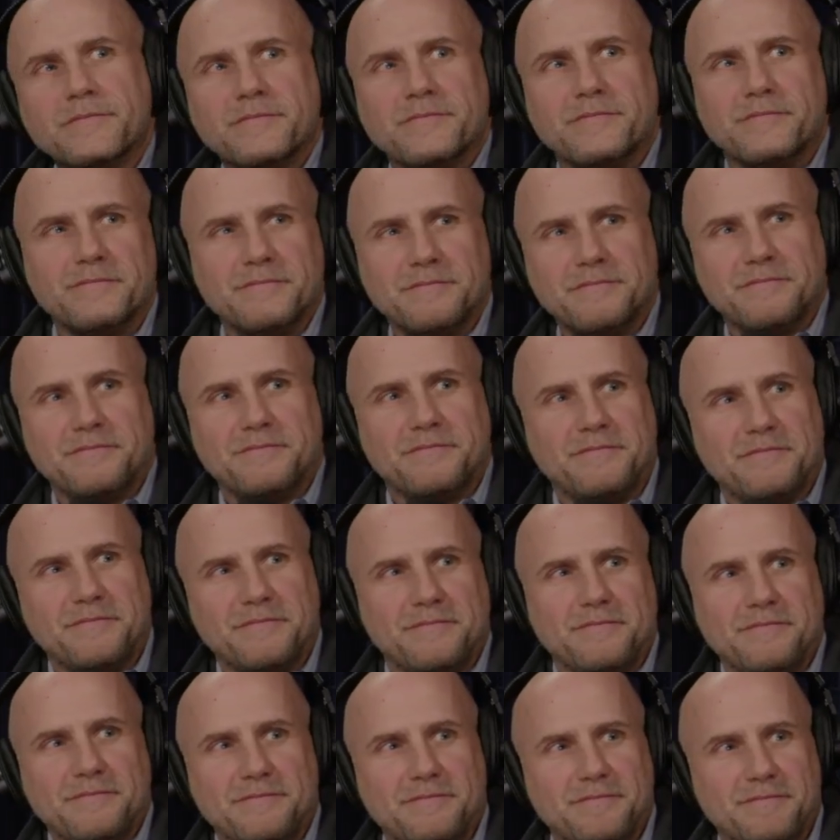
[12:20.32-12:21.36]

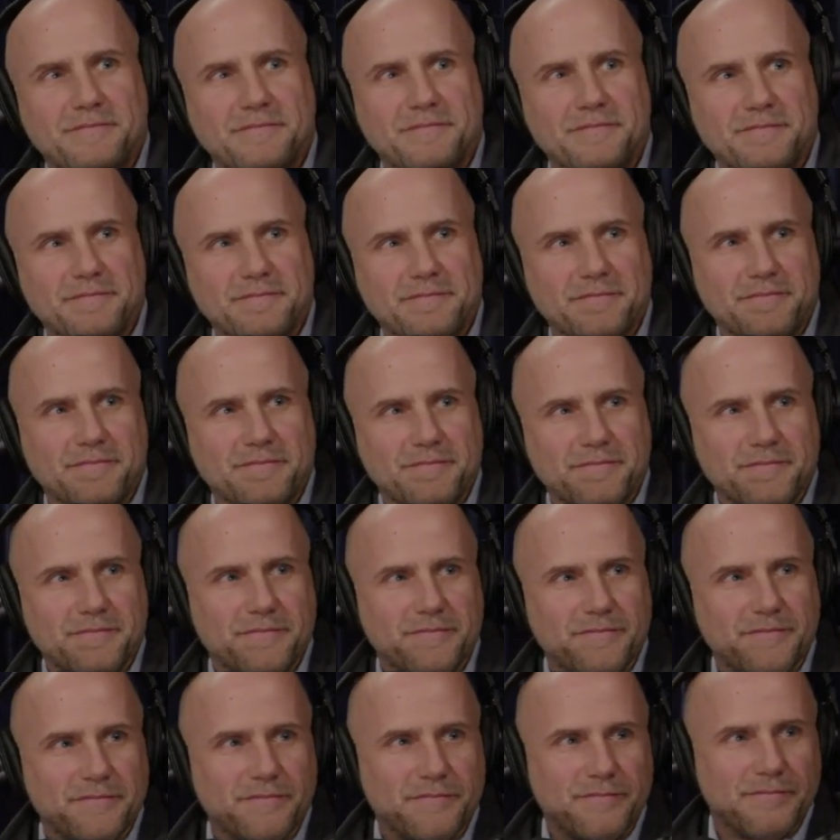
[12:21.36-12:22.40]

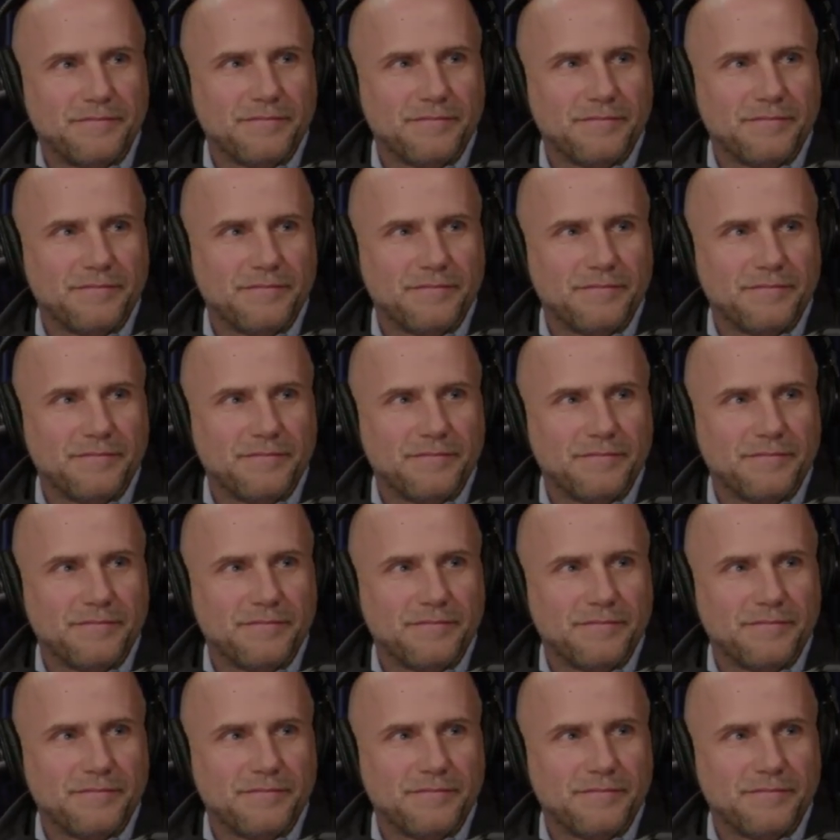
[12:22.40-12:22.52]
(silent)